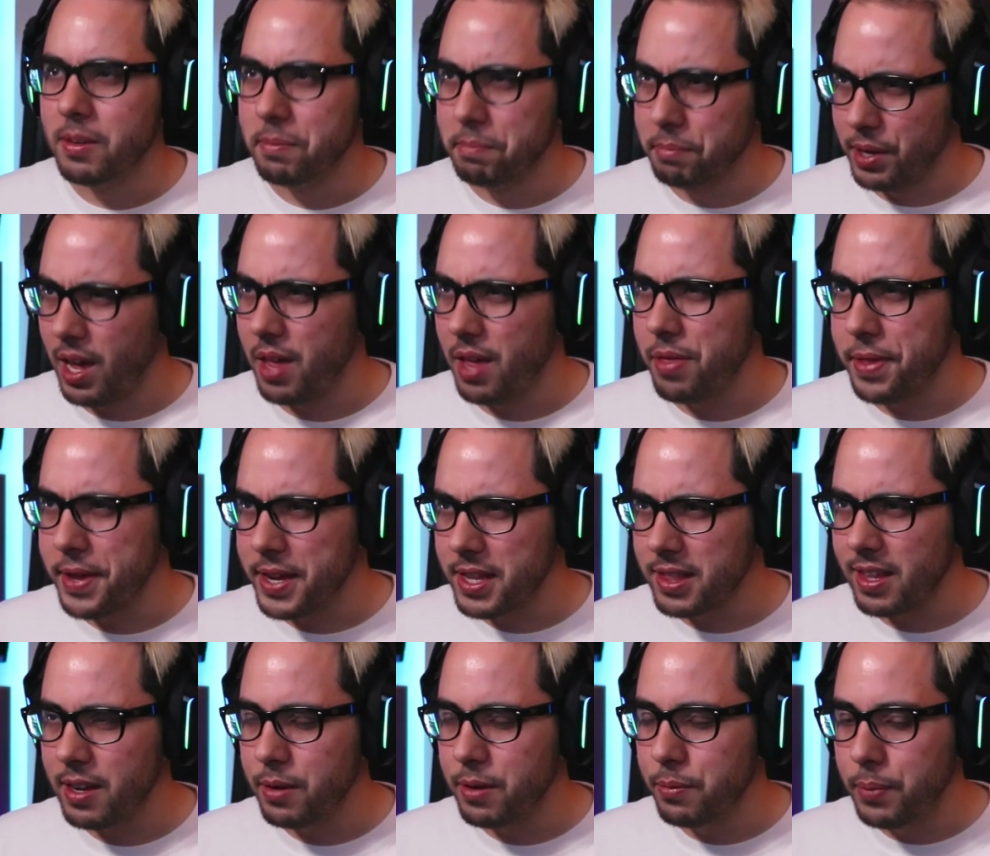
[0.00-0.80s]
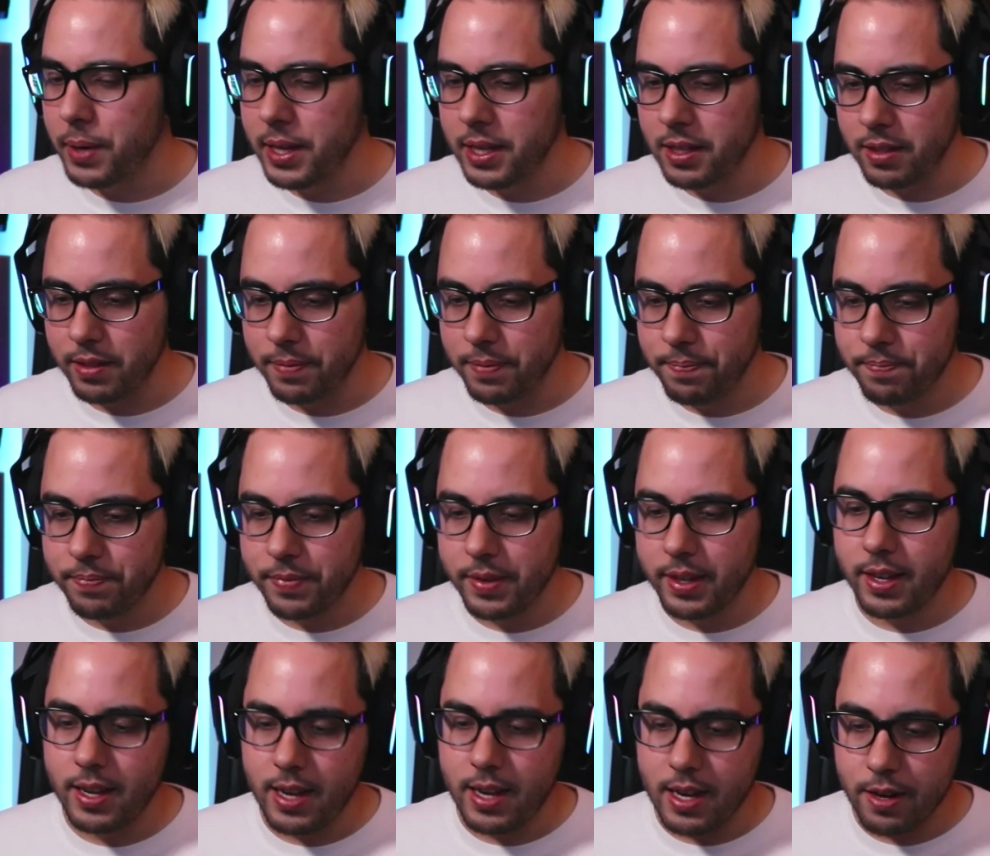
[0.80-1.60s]
but I think they will
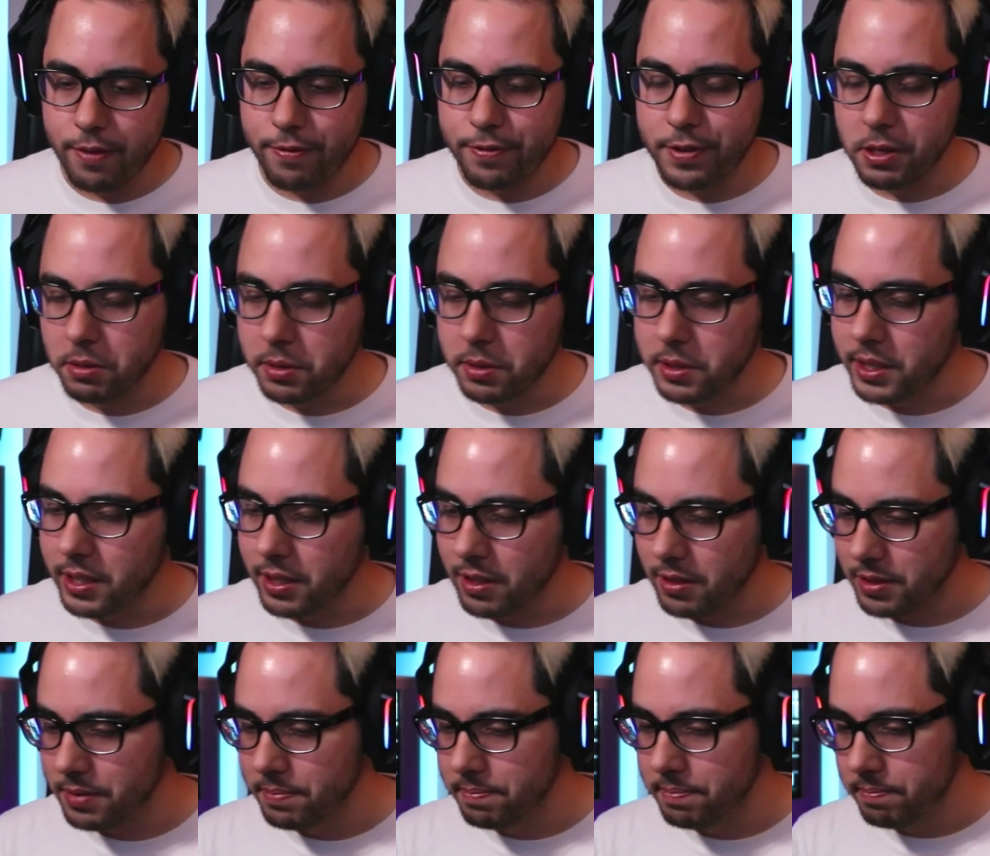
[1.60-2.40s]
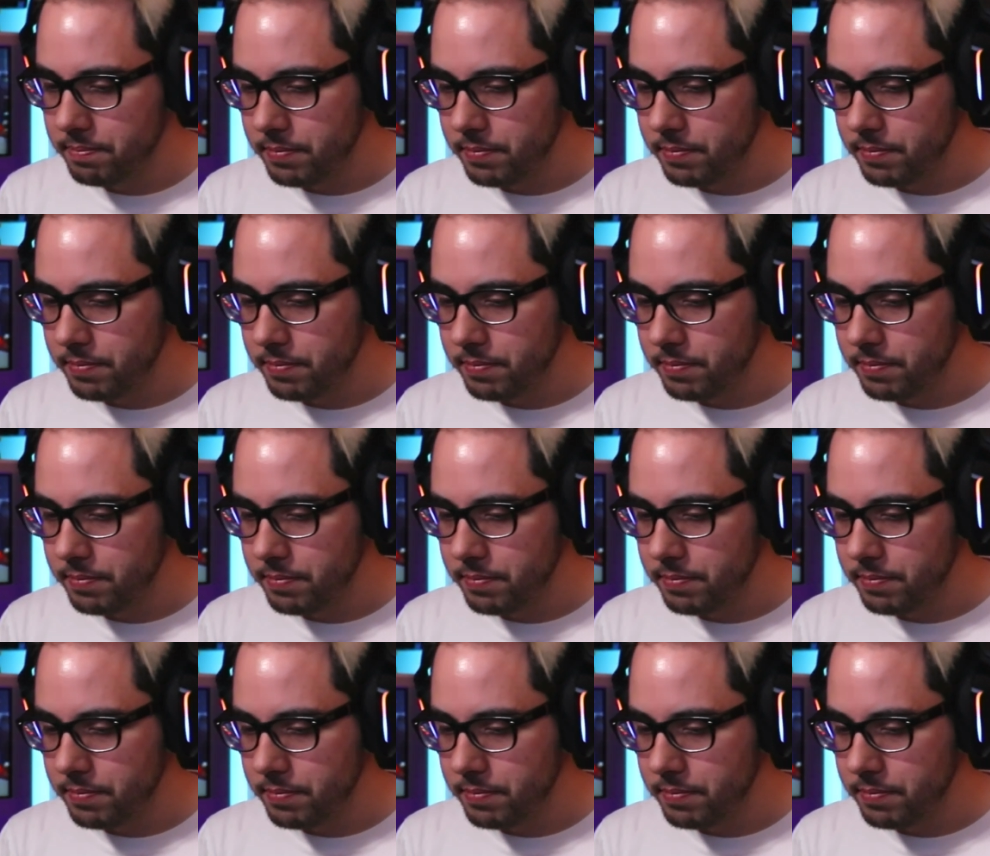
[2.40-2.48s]
in a few years.